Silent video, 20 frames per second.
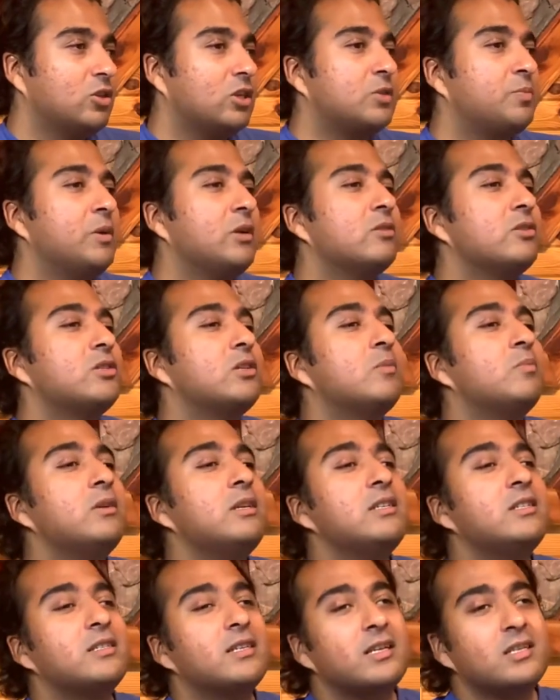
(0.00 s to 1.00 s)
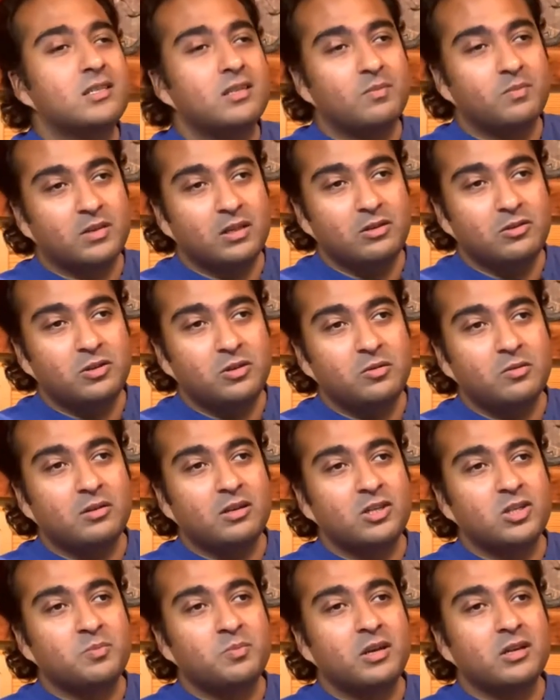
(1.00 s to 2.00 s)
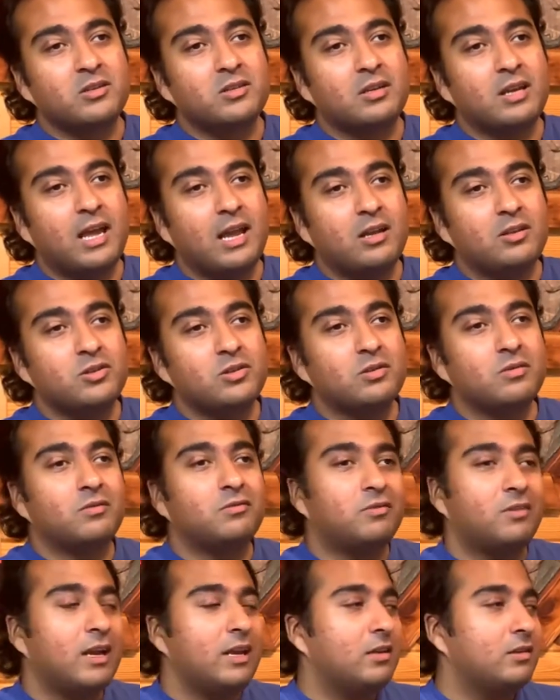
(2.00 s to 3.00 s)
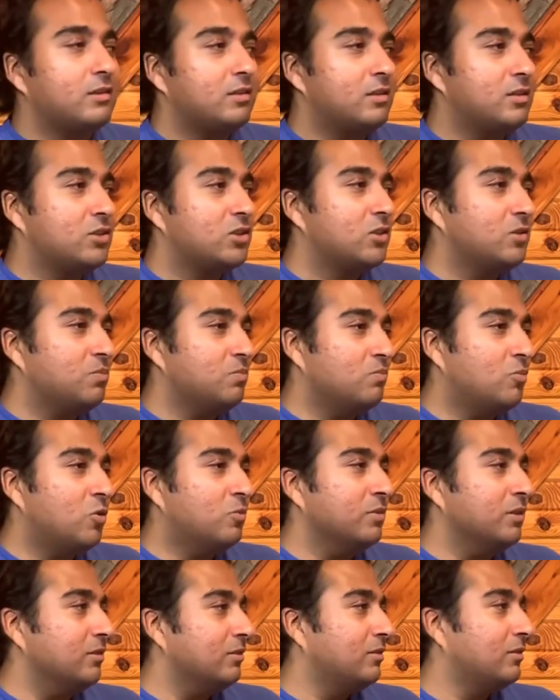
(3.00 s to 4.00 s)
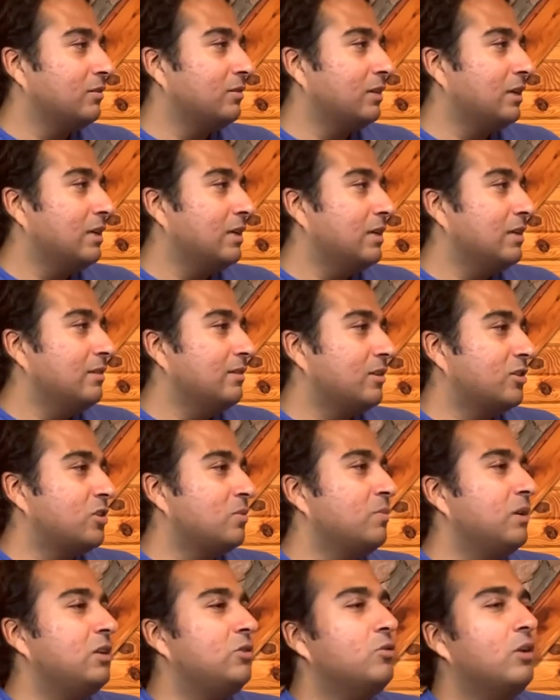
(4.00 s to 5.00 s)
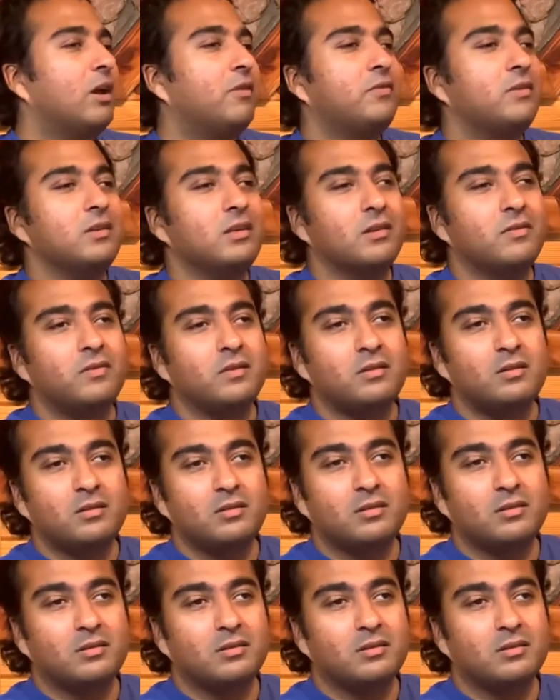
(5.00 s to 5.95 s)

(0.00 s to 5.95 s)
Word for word: Just because somebody says something to you and expects an answer right this moment, doesn't mean you have to give it.